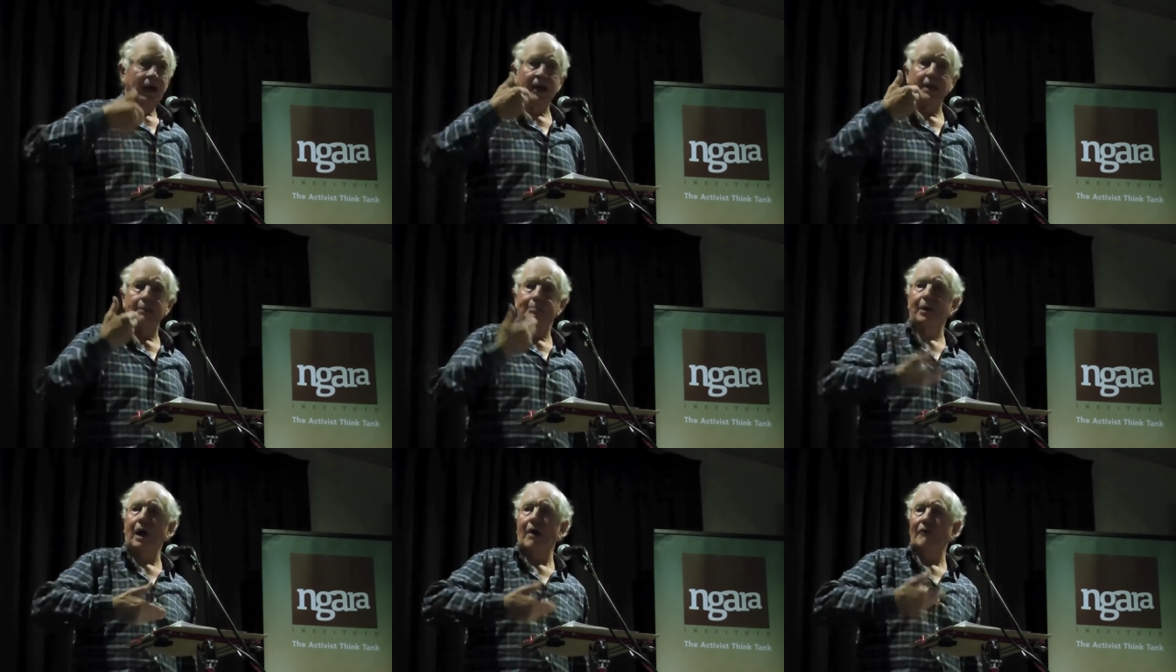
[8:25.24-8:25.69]

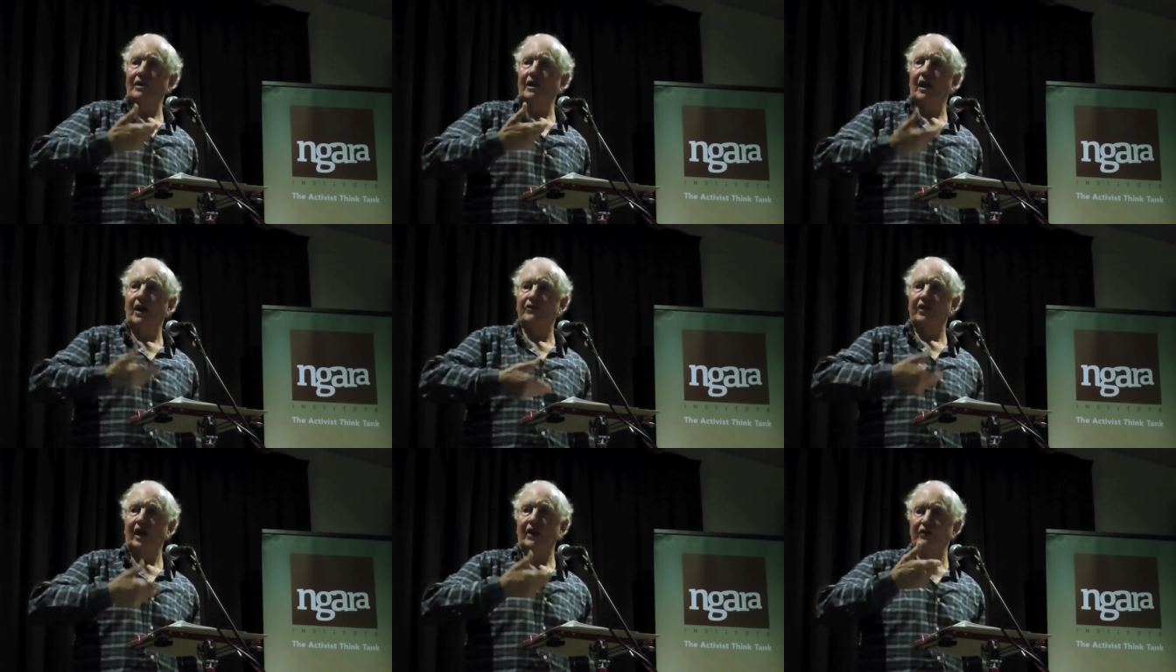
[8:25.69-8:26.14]
and the
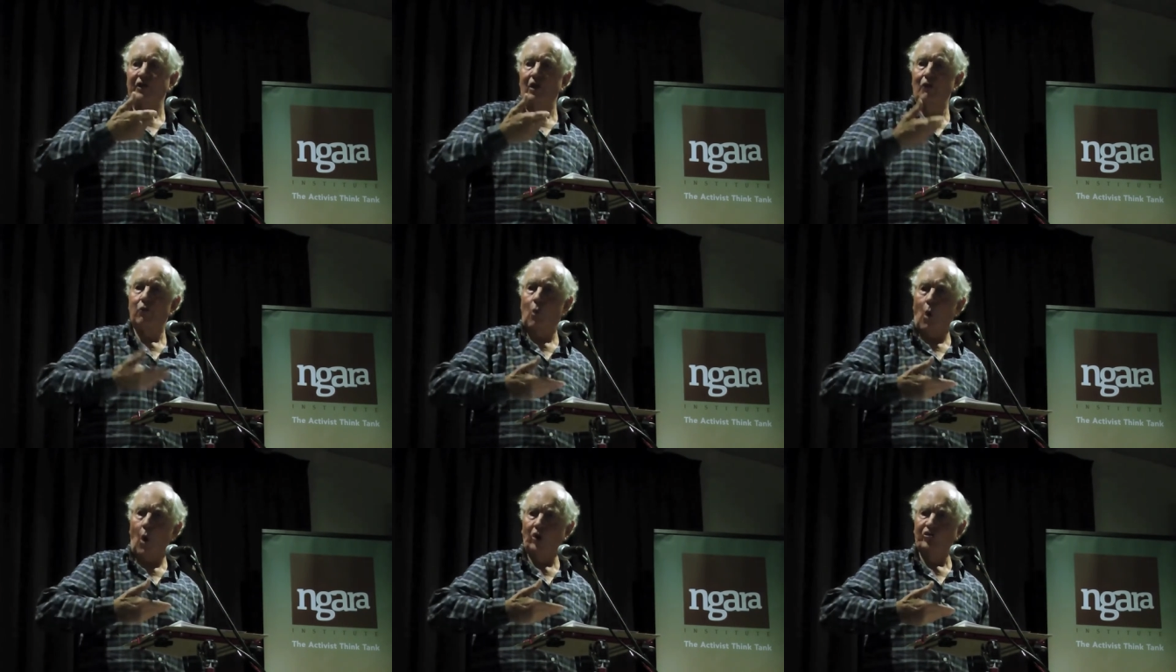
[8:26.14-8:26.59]
privatization
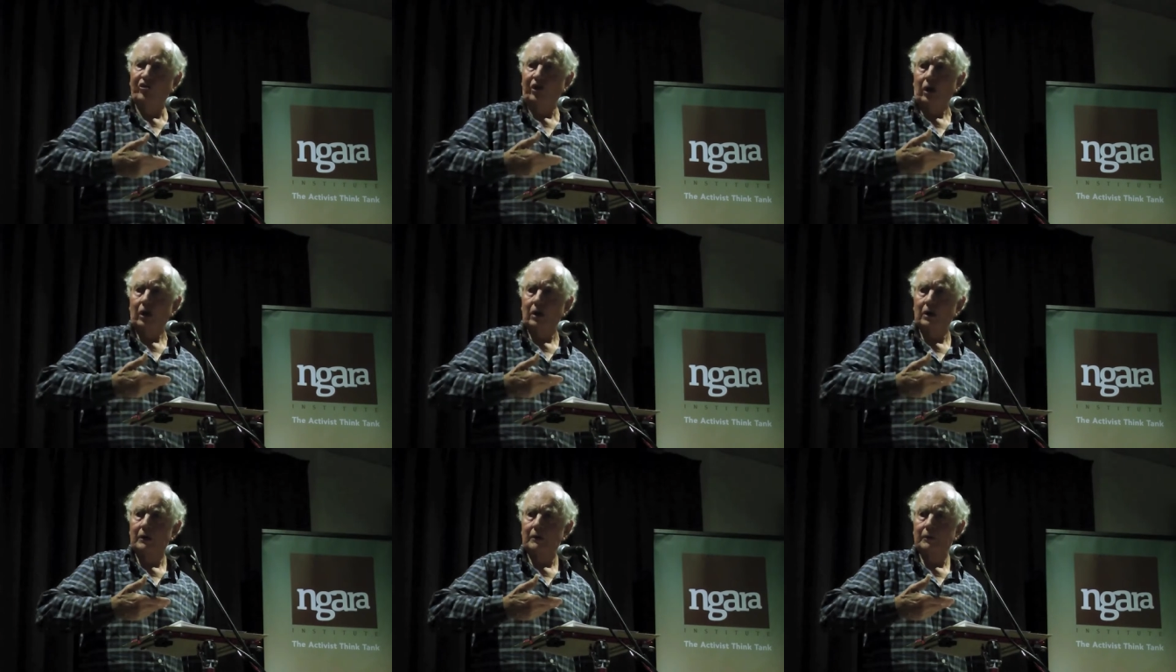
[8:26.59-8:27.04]
of
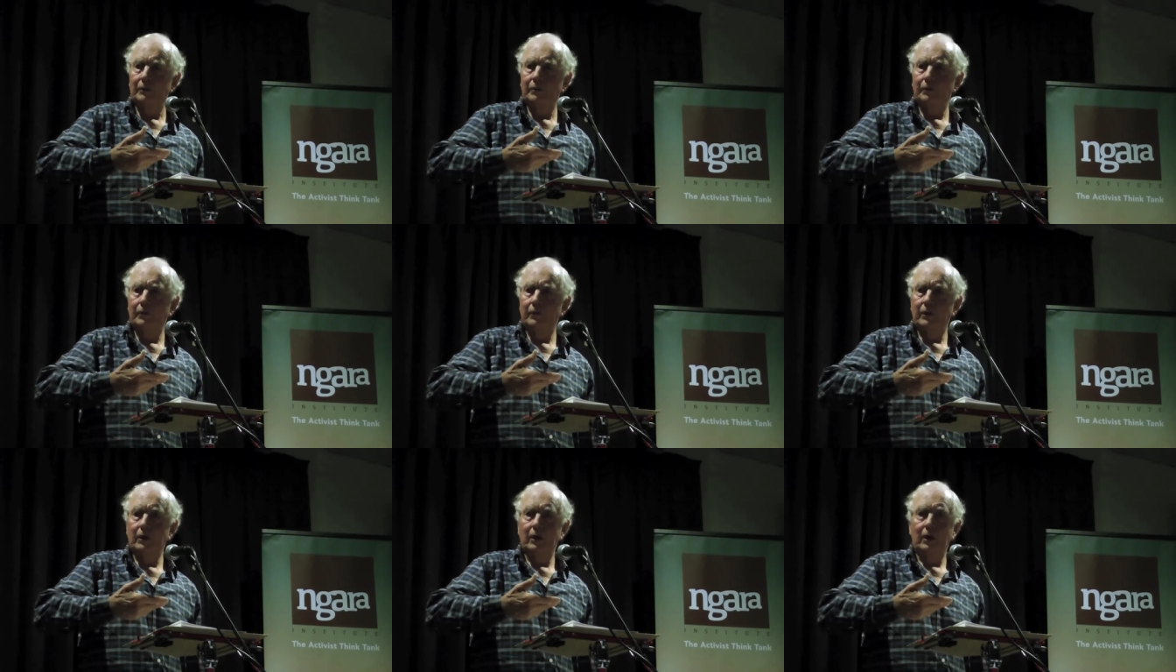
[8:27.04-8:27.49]
water
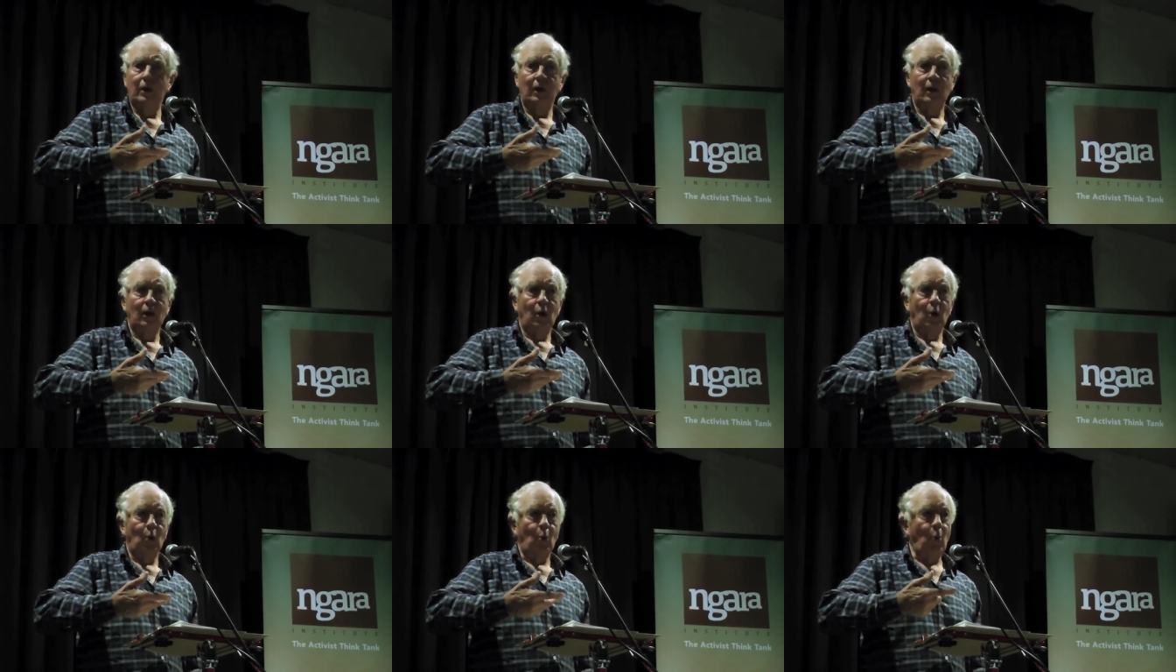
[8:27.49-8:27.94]

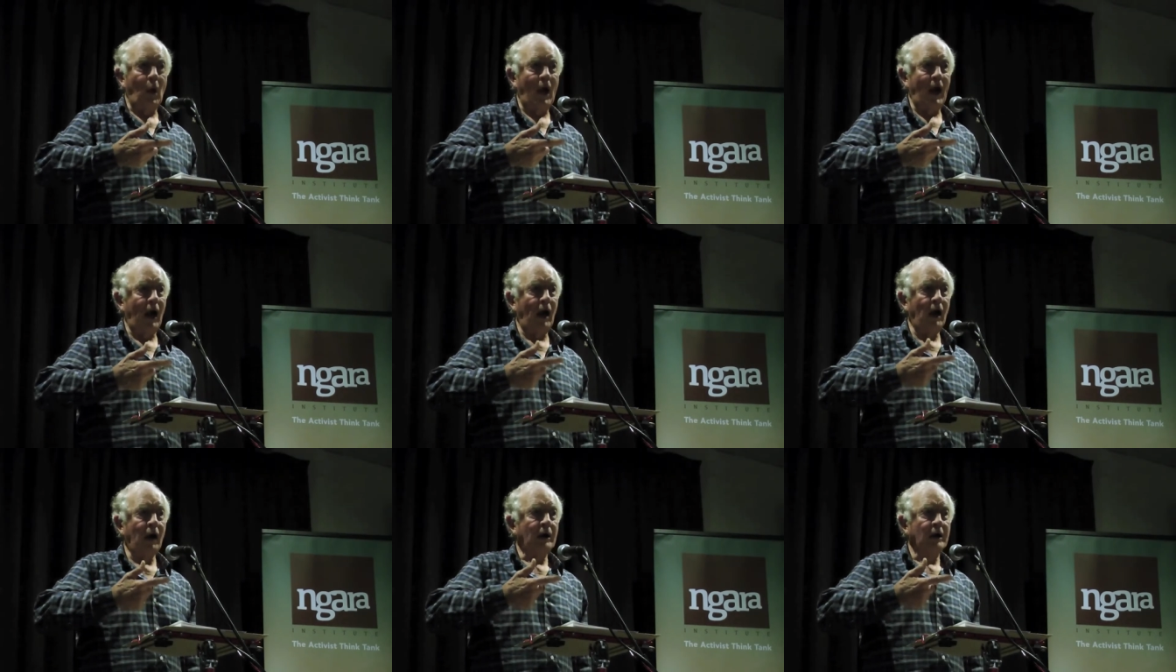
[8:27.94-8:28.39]

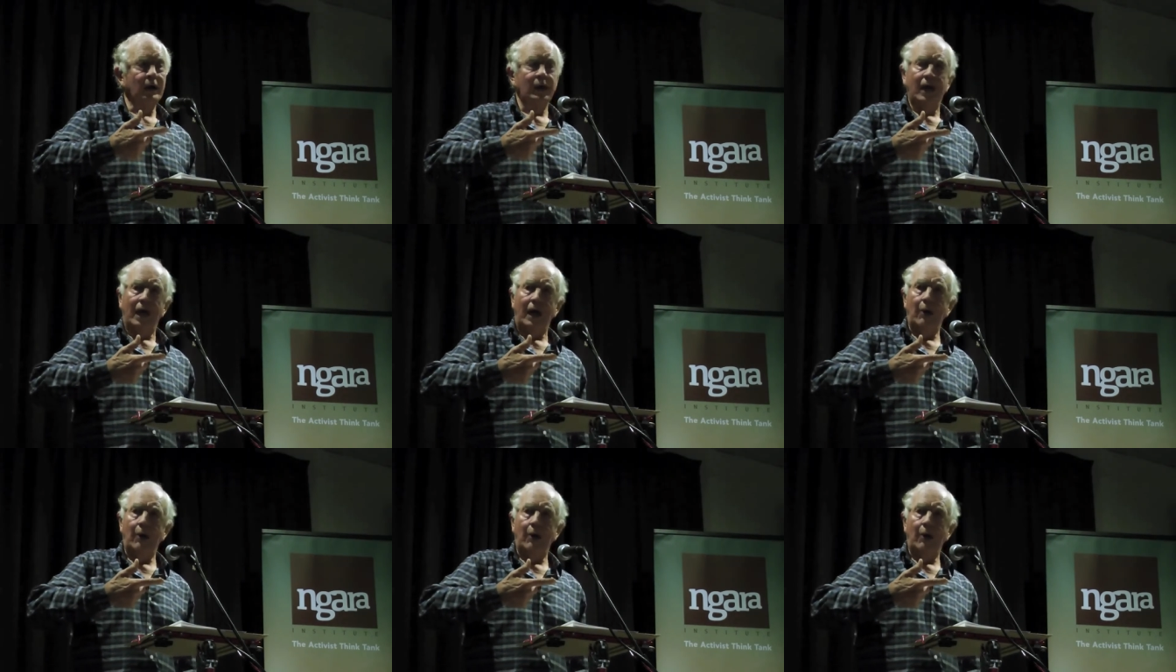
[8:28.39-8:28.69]
where